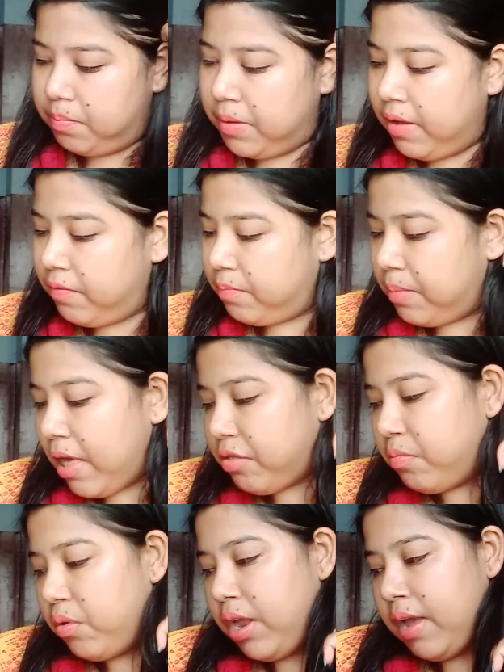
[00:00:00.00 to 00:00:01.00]
if
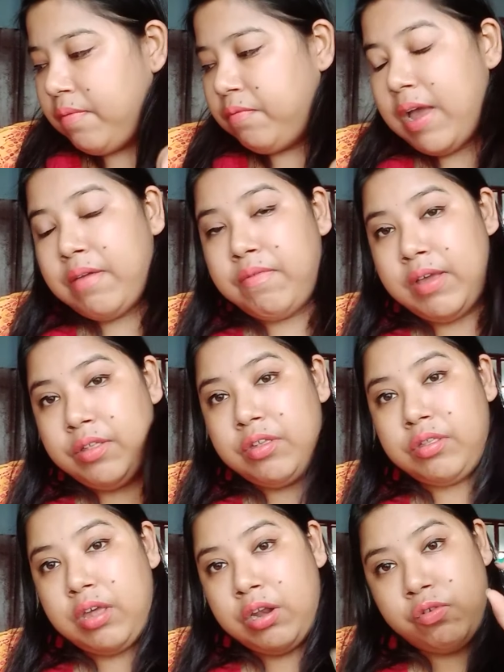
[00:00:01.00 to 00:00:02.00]
Plasmodium vivax
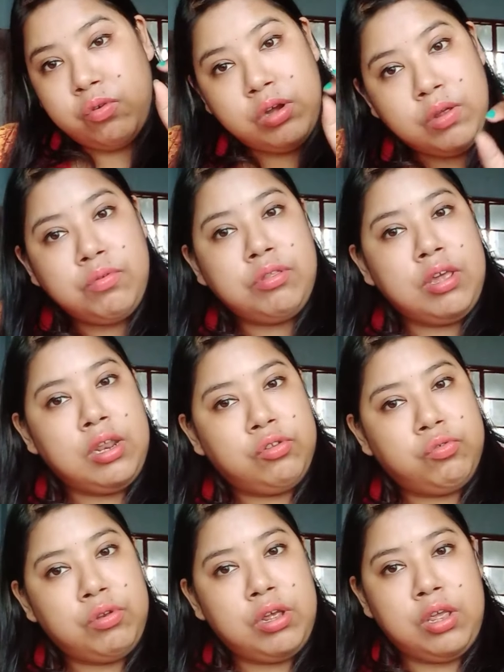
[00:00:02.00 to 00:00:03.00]
is introduced
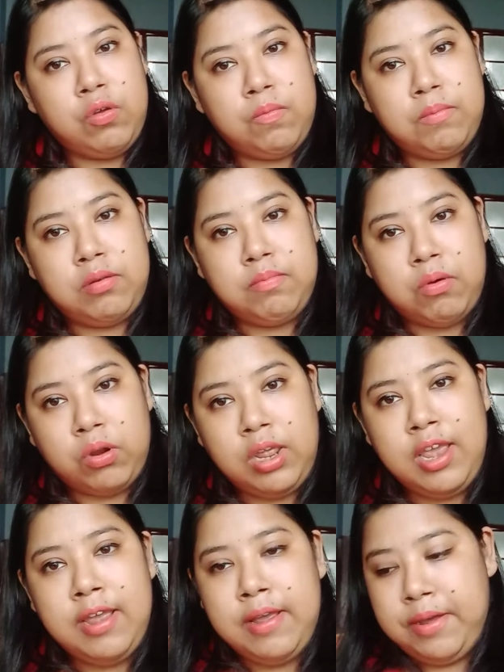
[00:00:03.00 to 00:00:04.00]
into the human
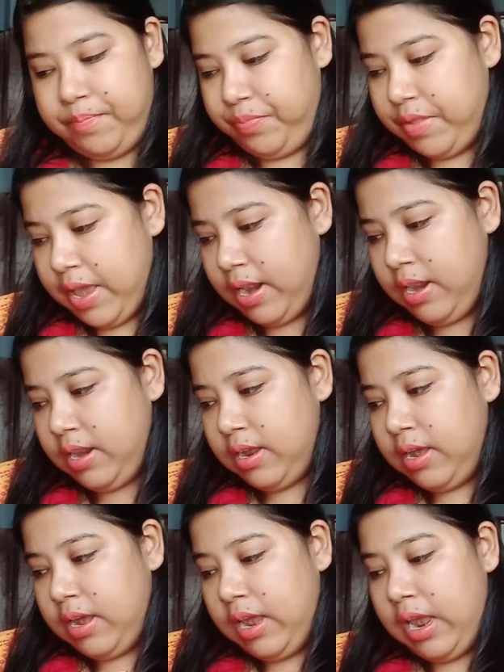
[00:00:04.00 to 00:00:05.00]
body, then
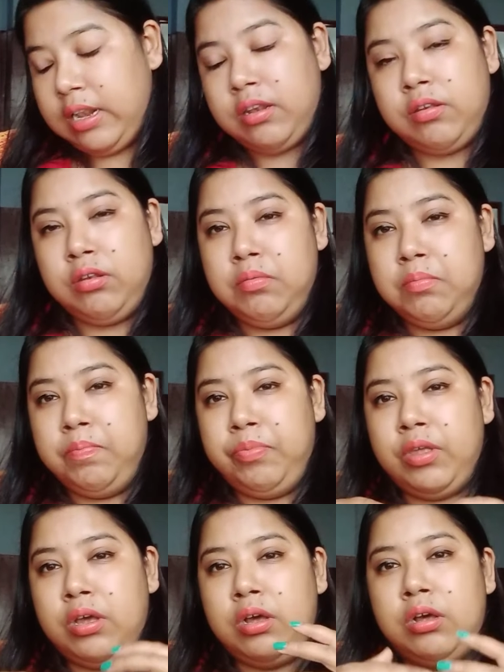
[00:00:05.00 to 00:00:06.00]
it
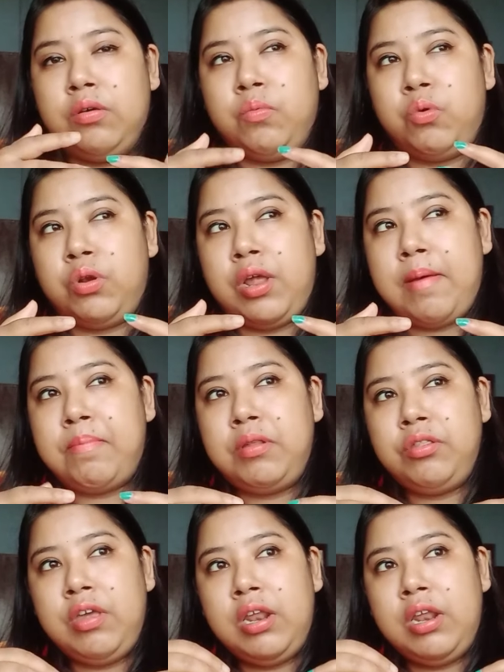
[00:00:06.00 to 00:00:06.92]
what happens?